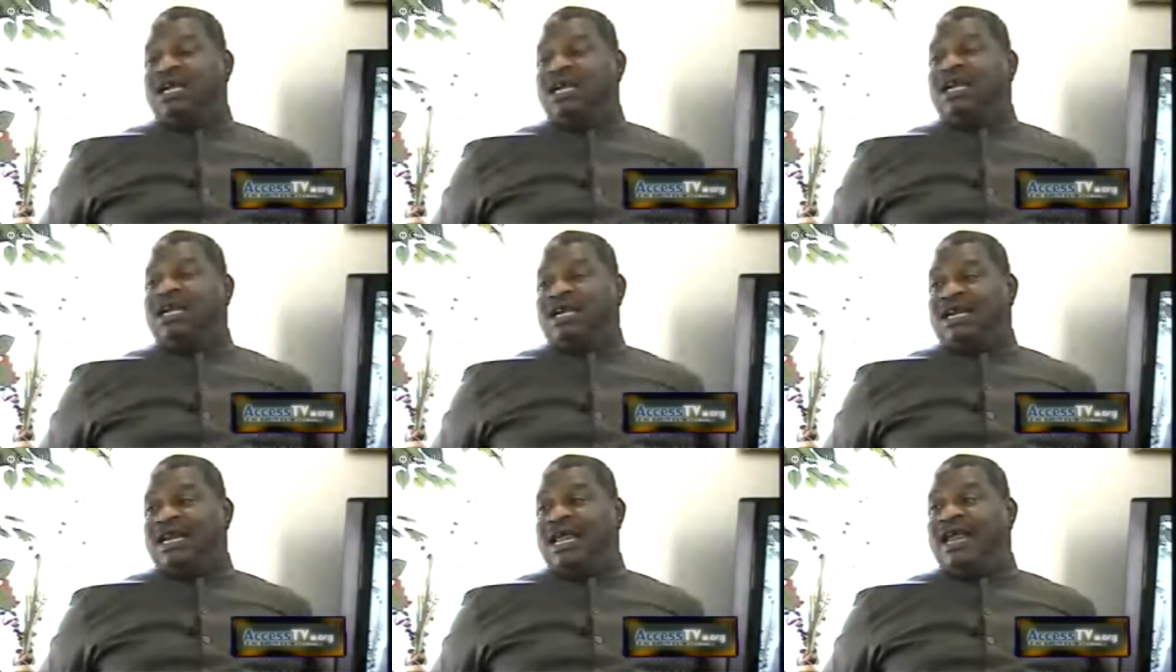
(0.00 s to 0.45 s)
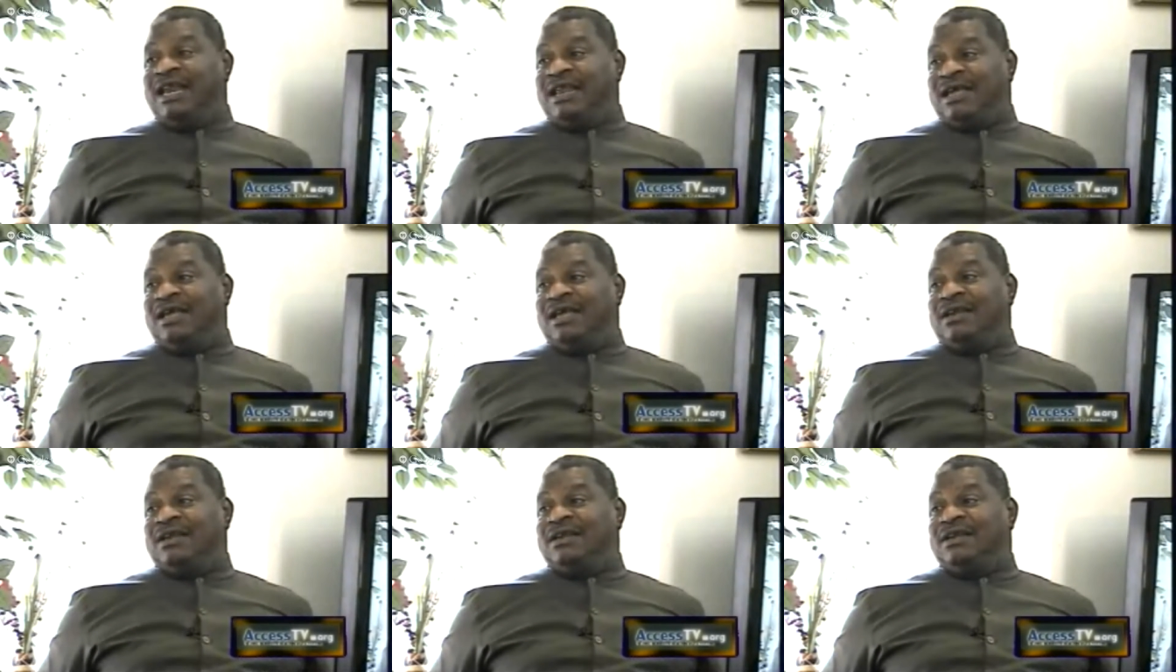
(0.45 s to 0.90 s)
in
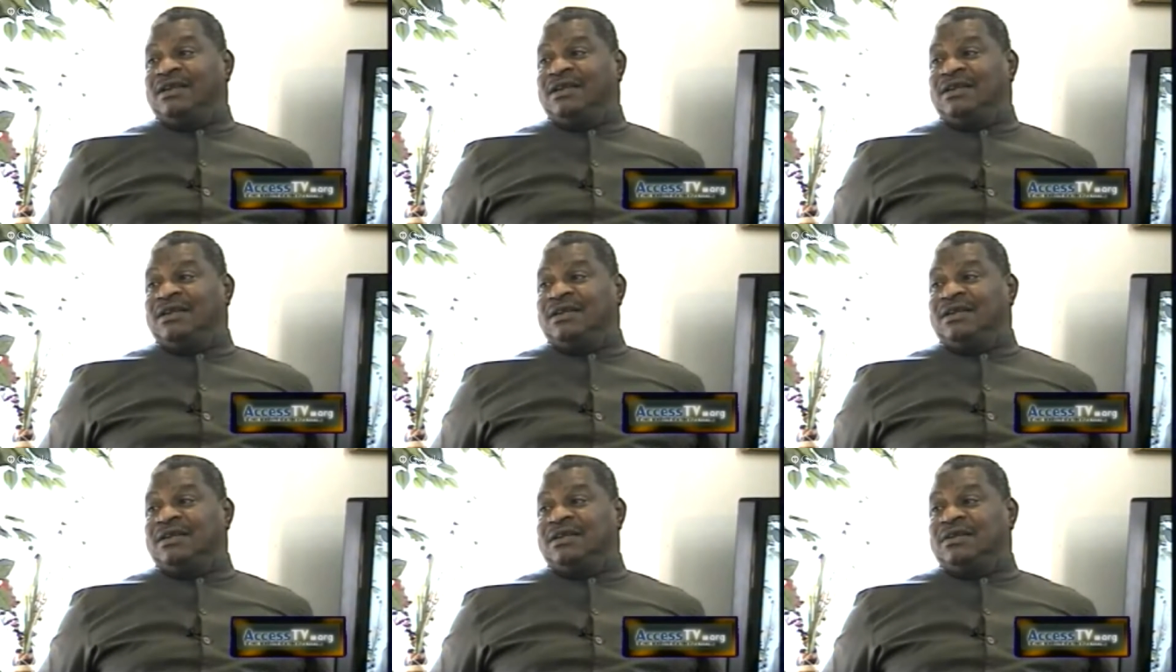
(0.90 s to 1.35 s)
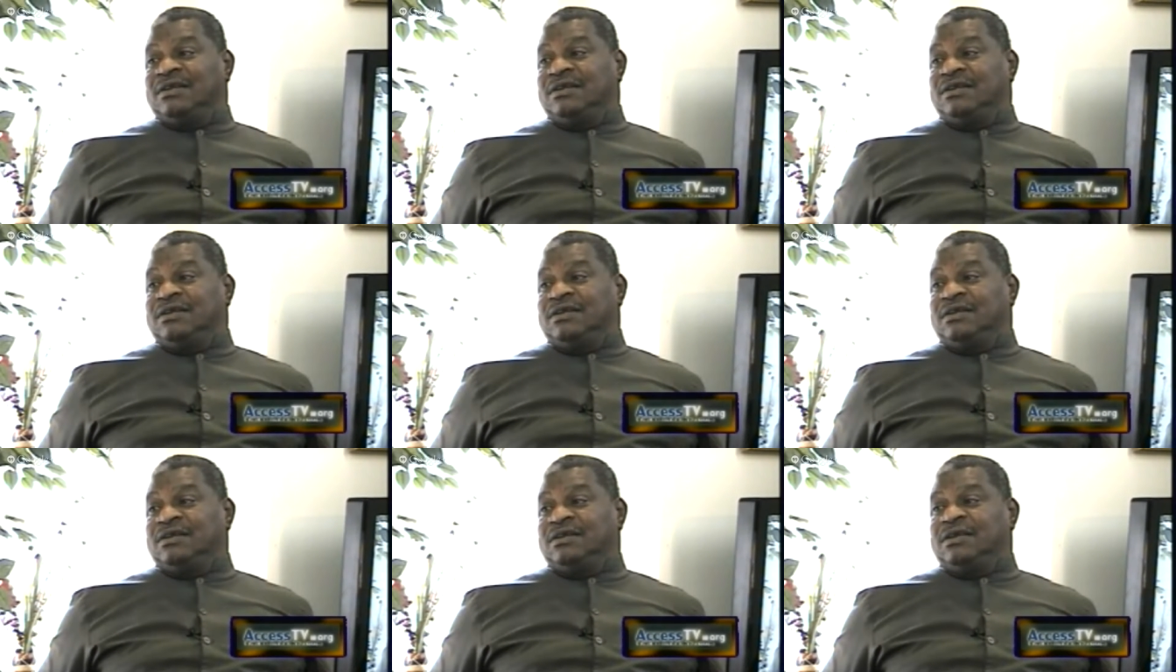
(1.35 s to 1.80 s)
Connecticut. No, we
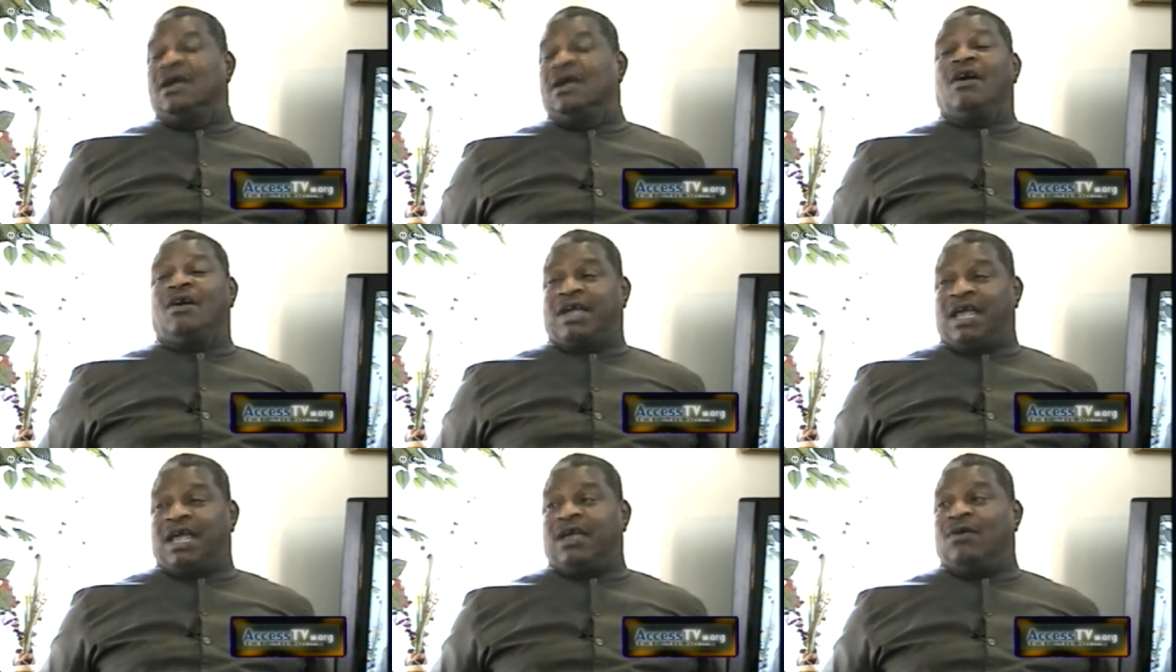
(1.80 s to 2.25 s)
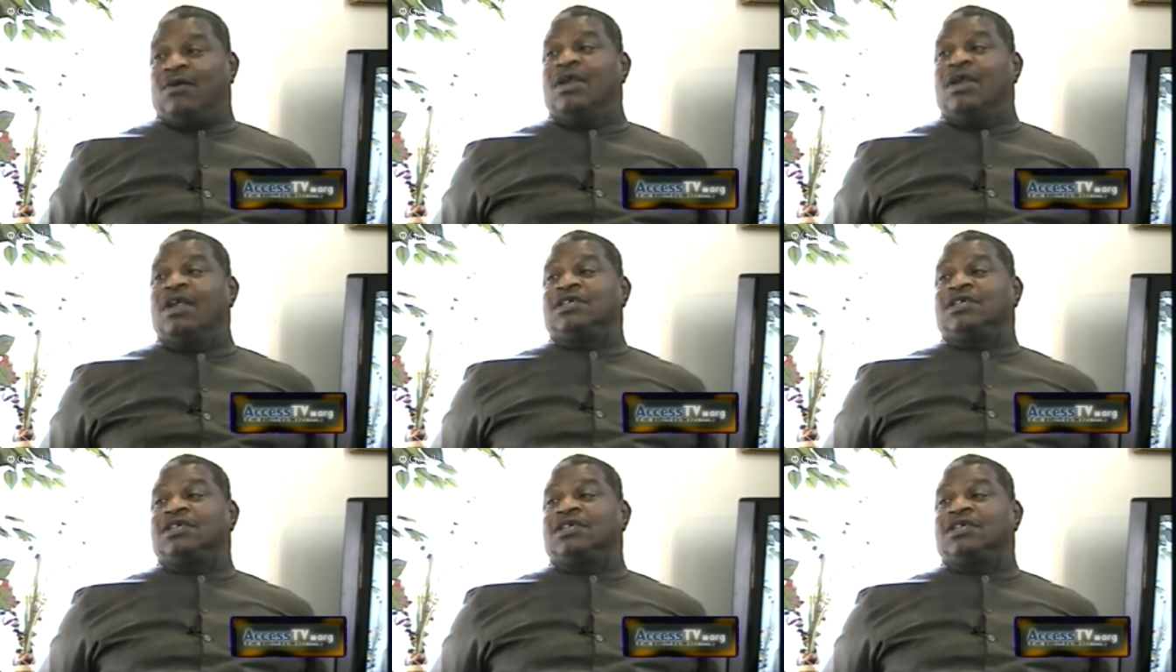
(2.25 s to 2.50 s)
don't. Okay, good.